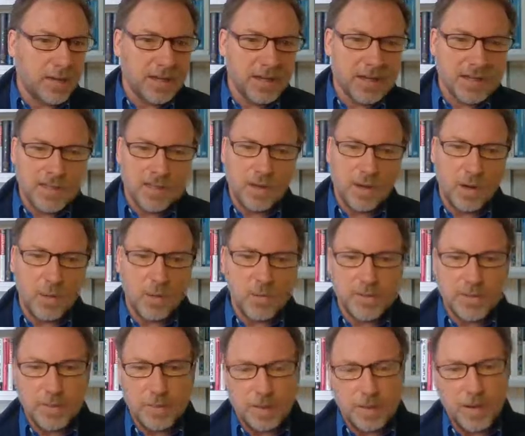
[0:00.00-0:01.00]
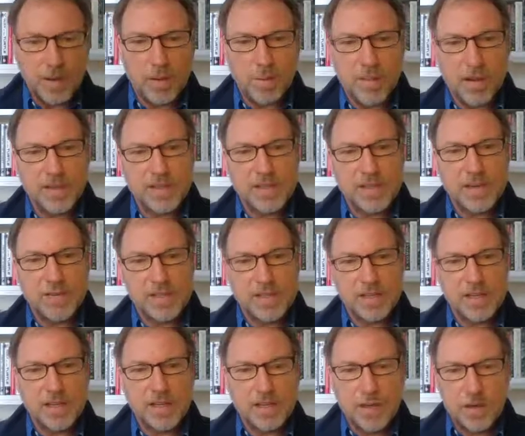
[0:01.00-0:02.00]
need to hold above
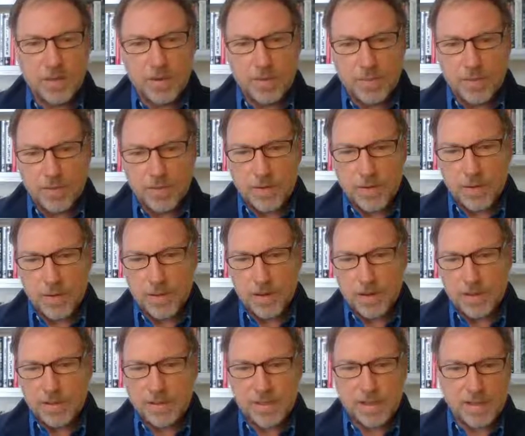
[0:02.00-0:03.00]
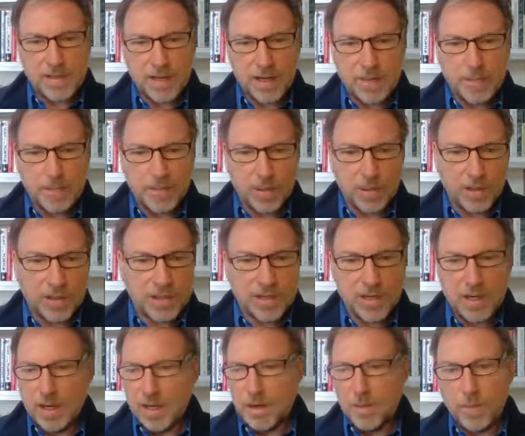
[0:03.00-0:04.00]
17 euros to stay bullish.
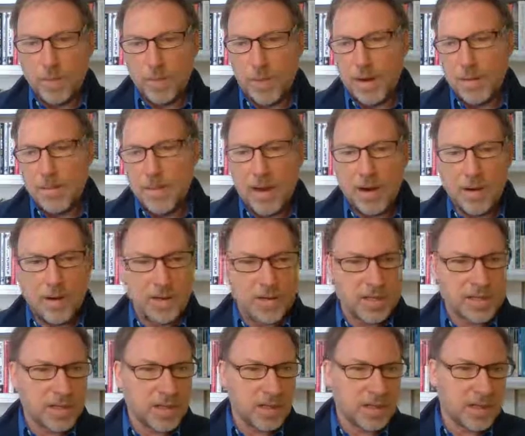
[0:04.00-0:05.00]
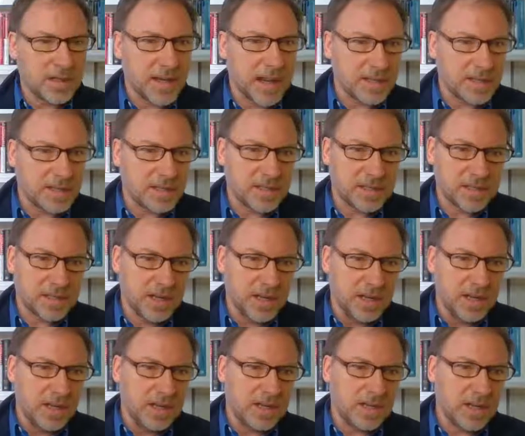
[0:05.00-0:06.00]
We're bearish, so the gas is
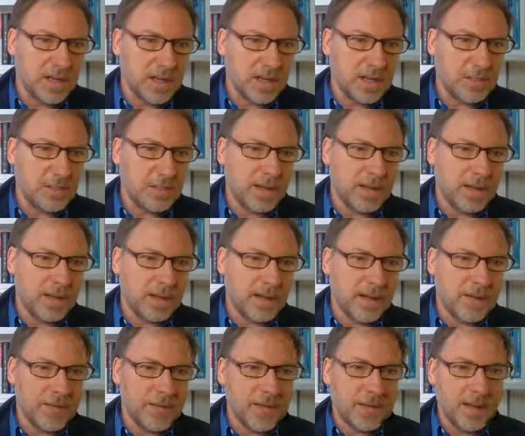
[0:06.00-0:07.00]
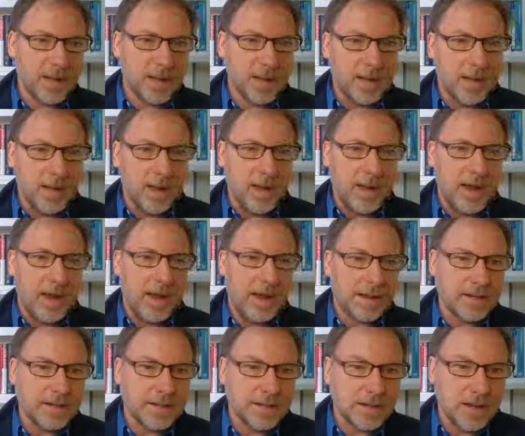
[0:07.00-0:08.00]
certainly playing out there,
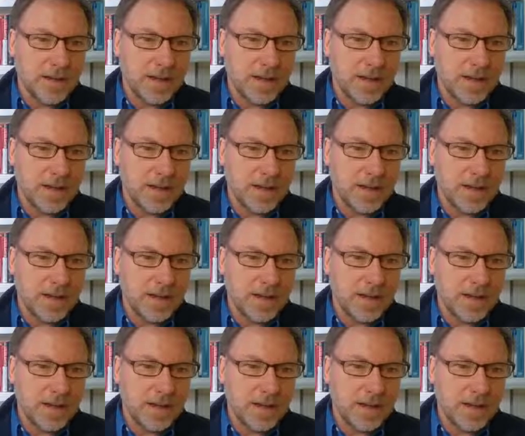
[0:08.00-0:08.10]
and